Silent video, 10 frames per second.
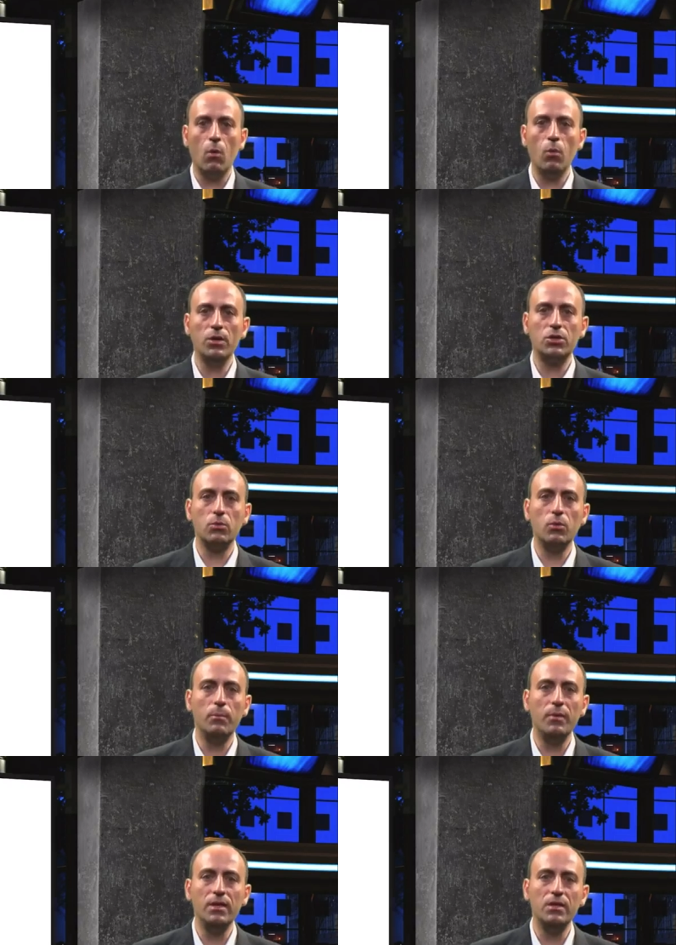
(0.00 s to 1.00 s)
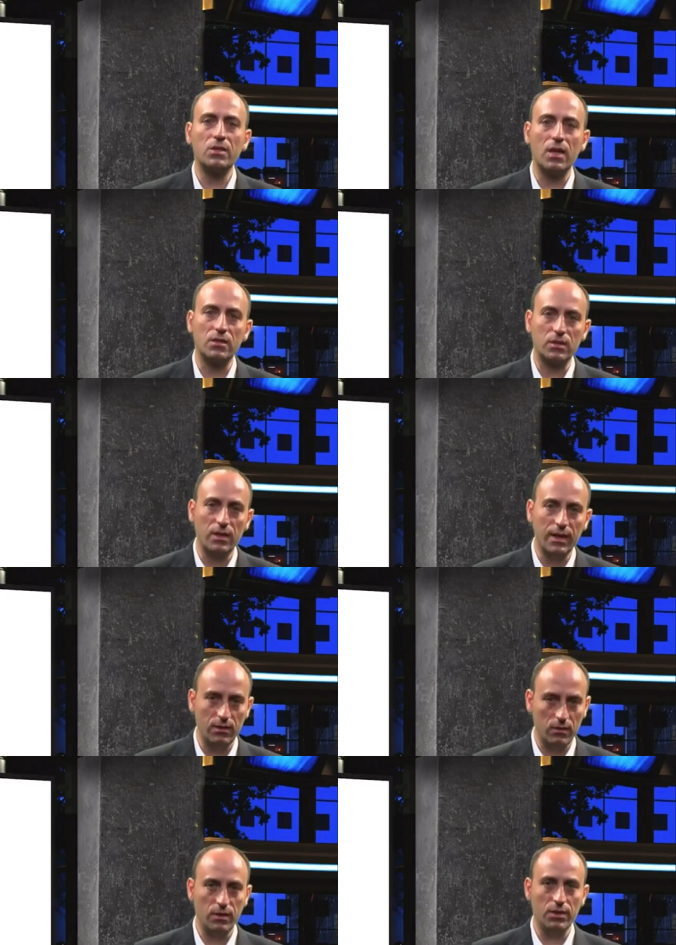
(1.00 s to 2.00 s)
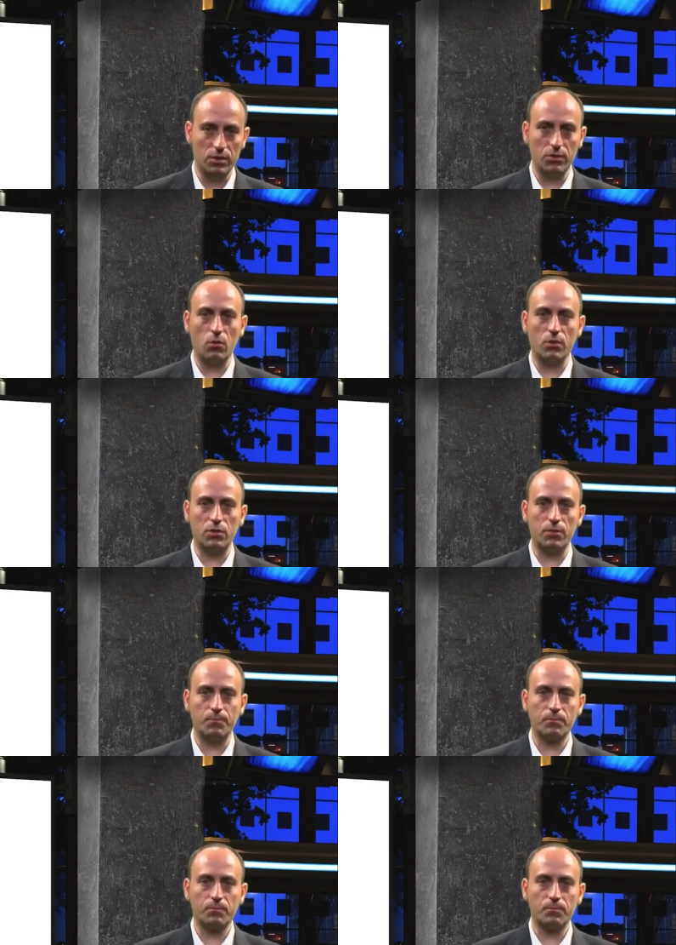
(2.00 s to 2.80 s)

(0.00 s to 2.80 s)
which will be discussed later in this course.